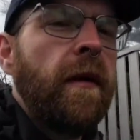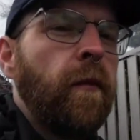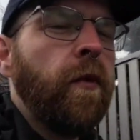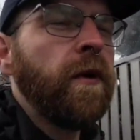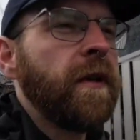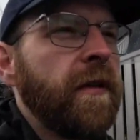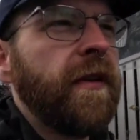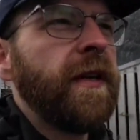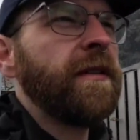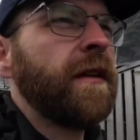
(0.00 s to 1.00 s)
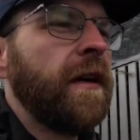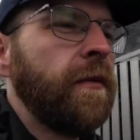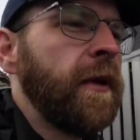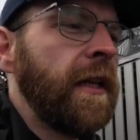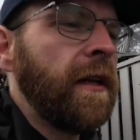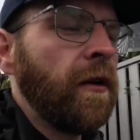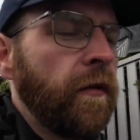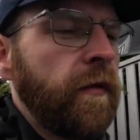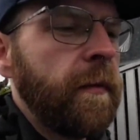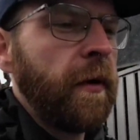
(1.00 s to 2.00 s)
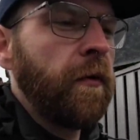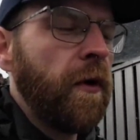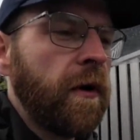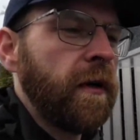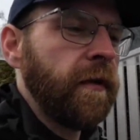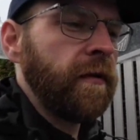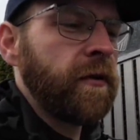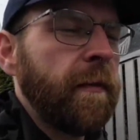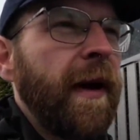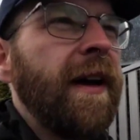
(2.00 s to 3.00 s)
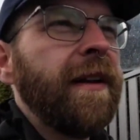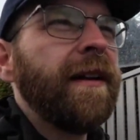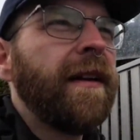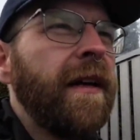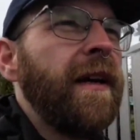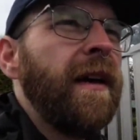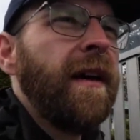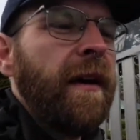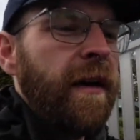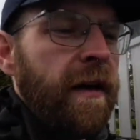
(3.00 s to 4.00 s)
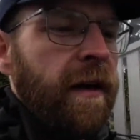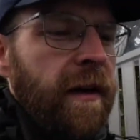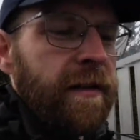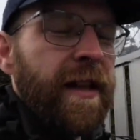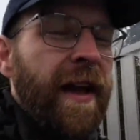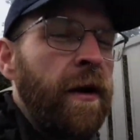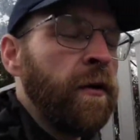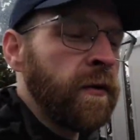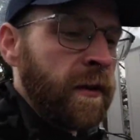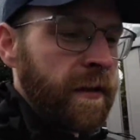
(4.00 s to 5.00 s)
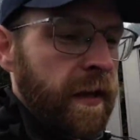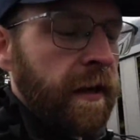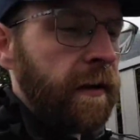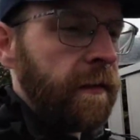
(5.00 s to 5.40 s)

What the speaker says: And one of the things that I really love about walking around Japan is the houses.